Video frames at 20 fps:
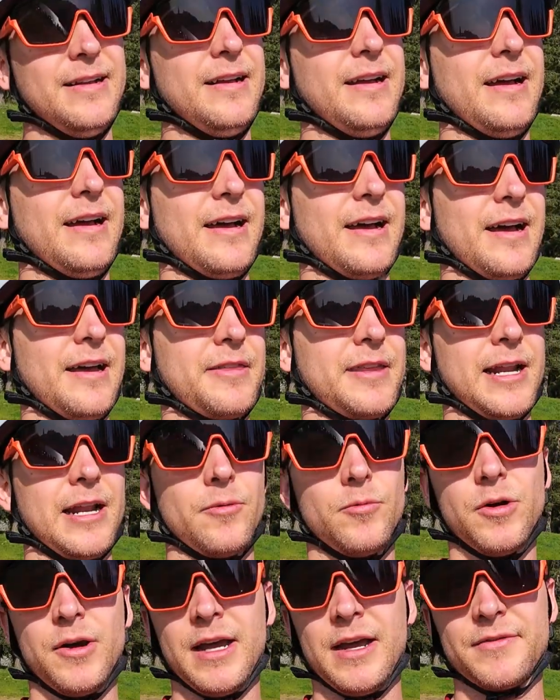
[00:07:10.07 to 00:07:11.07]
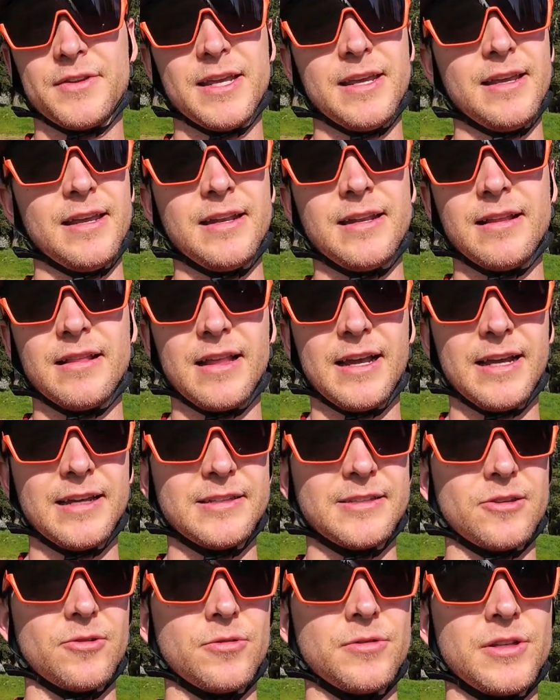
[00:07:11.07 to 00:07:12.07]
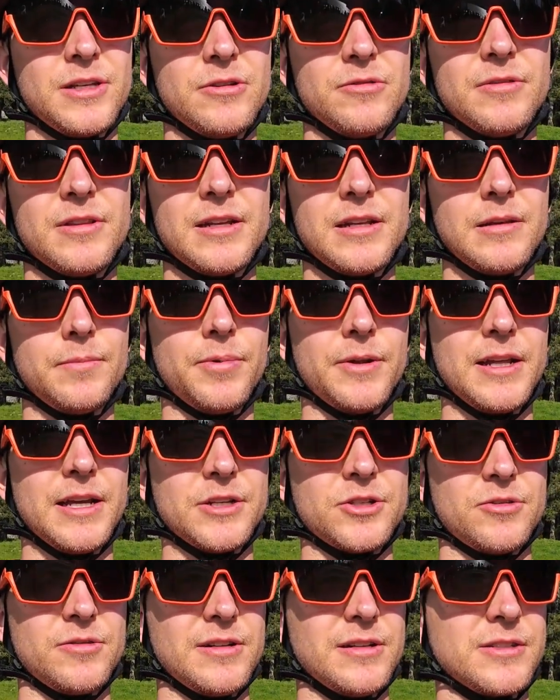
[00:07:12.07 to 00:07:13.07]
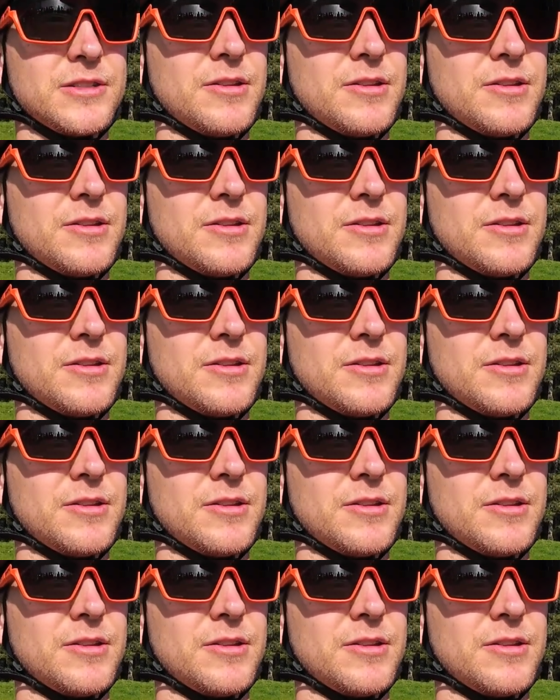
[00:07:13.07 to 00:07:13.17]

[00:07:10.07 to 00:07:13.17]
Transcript: that I won't have to hit any lights or deal with any pedestrians.